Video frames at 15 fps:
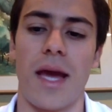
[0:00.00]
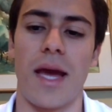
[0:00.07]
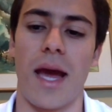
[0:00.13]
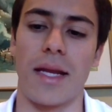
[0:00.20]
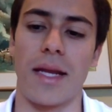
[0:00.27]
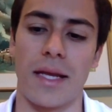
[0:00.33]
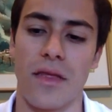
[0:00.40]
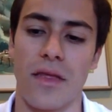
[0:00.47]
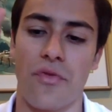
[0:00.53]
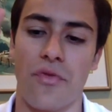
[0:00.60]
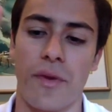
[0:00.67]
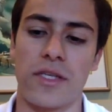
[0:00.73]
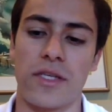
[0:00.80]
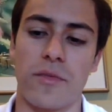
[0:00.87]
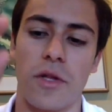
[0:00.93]
and it had
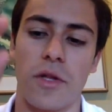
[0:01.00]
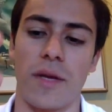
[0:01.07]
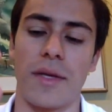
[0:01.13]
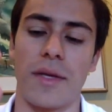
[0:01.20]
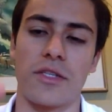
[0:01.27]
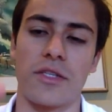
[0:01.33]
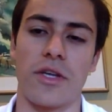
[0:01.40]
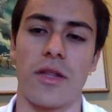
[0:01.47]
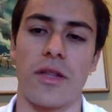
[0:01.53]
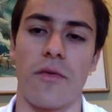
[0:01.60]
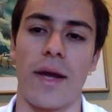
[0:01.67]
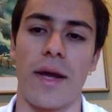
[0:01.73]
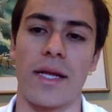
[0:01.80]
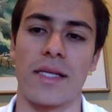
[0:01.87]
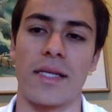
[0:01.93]
3 small images on the
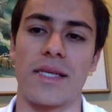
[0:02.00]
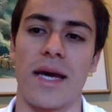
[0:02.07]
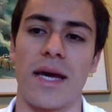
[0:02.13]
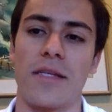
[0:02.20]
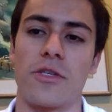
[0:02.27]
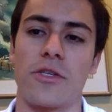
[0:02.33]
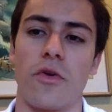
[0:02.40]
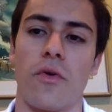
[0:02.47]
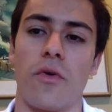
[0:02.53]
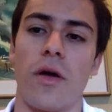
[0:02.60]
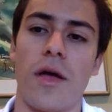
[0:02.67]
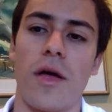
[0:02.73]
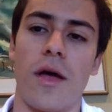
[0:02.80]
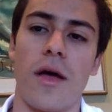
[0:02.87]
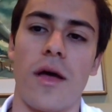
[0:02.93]
right hand side. So
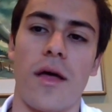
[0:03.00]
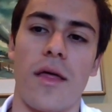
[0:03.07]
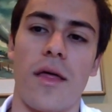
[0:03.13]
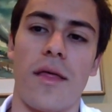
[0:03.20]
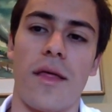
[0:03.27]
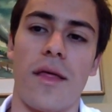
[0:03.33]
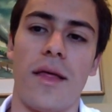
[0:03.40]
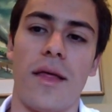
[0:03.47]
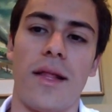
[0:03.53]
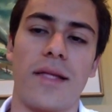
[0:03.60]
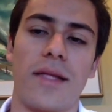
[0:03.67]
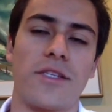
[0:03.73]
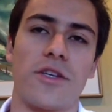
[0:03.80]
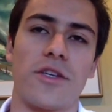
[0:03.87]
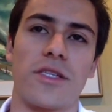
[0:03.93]

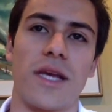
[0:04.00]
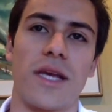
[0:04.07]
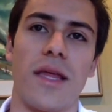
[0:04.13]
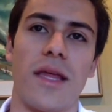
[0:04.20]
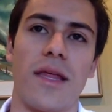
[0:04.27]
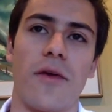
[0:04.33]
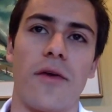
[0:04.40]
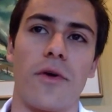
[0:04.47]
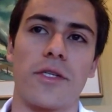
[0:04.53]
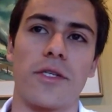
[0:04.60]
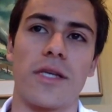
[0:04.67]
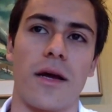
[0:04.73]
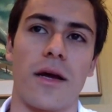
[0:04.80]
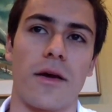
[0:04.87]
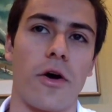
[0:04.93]
let's just say there
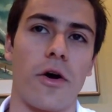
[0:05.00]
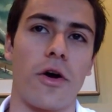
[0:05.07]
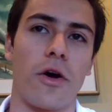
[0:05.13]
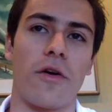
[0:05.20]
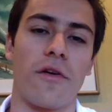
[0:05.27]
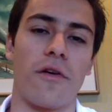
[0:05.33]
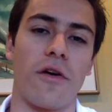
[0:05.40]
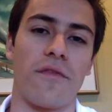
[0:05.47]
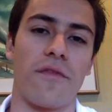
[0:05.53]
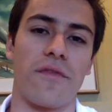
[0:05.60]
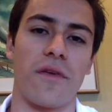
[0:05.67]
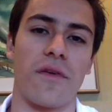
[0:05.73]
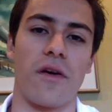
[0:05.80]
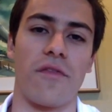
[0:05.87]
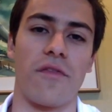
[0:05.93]
was a color
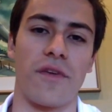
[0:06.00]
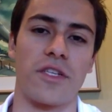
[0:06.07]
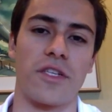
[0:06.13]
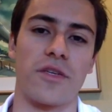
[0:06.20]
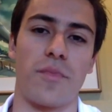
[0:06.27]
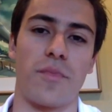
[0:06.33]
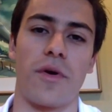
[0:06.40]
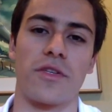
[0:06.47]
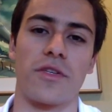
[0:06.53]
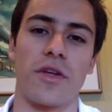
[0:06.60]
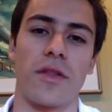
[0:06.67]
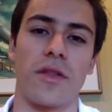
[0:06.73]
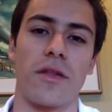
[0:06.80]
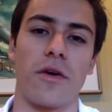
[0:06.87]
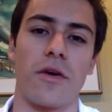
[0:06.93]
of each
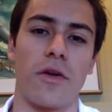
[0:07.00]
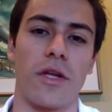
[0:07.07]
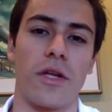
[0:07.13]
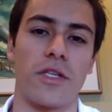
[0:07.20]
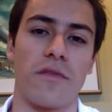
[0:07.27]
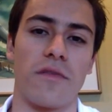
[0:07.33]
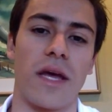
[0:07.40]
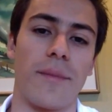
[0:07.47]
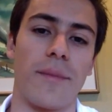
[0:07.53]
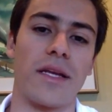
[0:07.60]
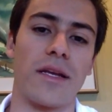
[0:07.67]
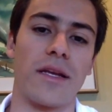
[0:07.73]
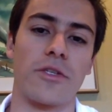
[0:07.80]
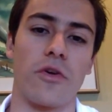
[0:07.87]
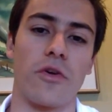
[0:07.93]
purse on each of the
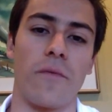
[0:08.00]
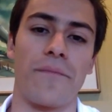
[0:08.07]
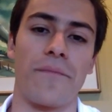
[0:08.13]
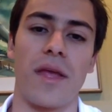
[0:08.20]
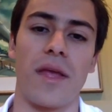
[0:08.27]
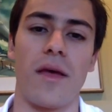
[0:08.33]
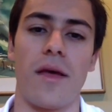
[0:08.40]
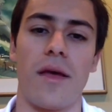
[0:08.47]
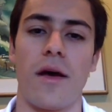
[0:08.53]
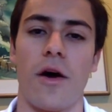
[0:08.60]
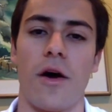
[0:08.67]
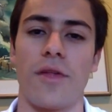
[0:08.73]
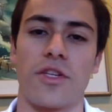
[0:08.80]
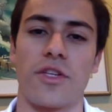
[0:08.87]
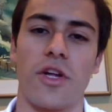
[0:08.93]
images. So
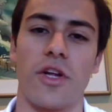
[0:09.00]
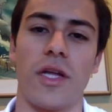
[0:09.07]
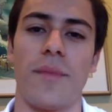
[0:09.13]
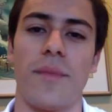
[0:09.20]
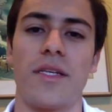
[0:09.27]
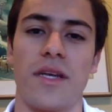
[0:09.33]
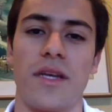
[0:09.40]
on the tall image,